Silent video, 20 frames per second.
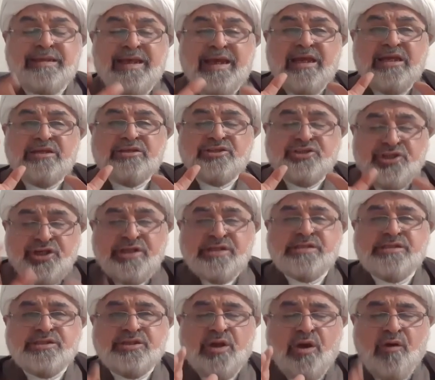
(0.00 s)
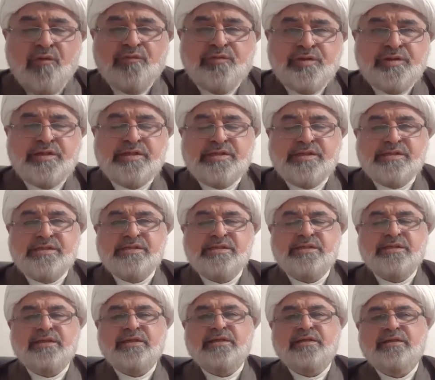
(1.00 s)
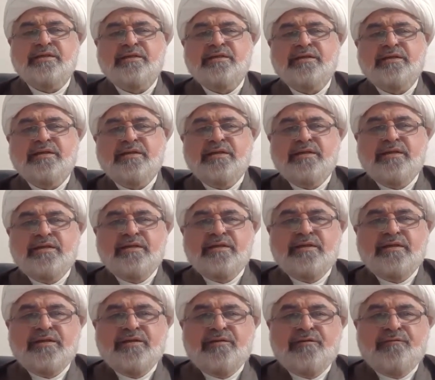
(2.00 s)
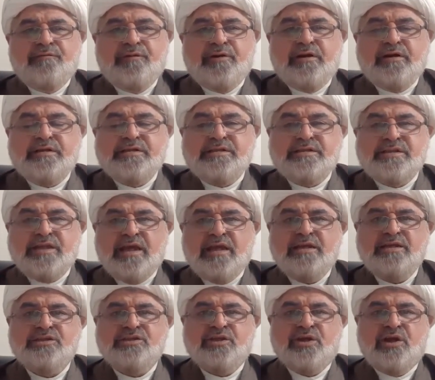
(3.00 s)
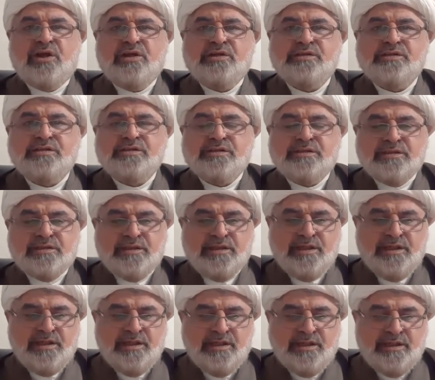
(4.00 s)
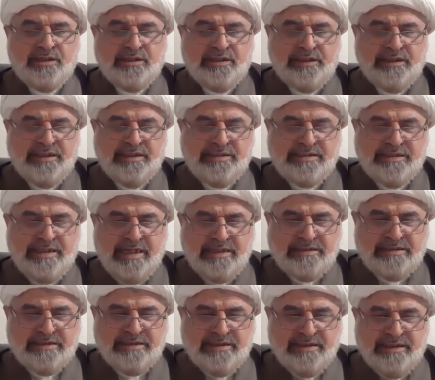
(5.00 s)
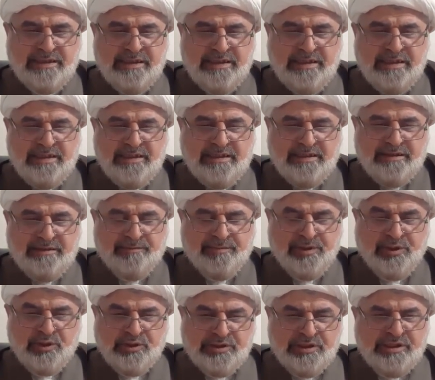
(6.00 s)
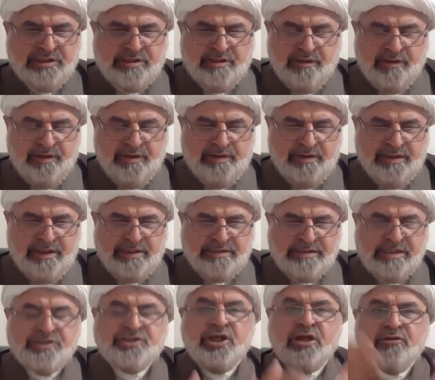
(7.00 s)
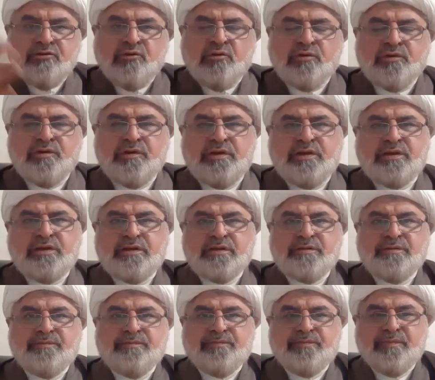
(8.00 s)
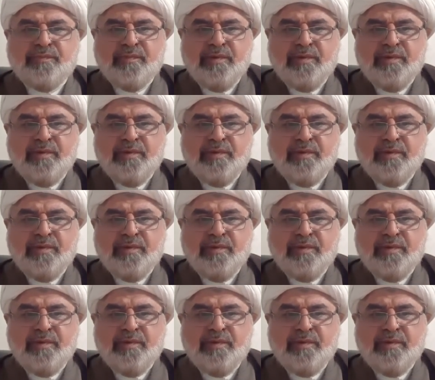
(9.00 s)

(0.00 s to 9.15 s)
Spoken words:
the gist of this verse tells us is that, because it's a general thing,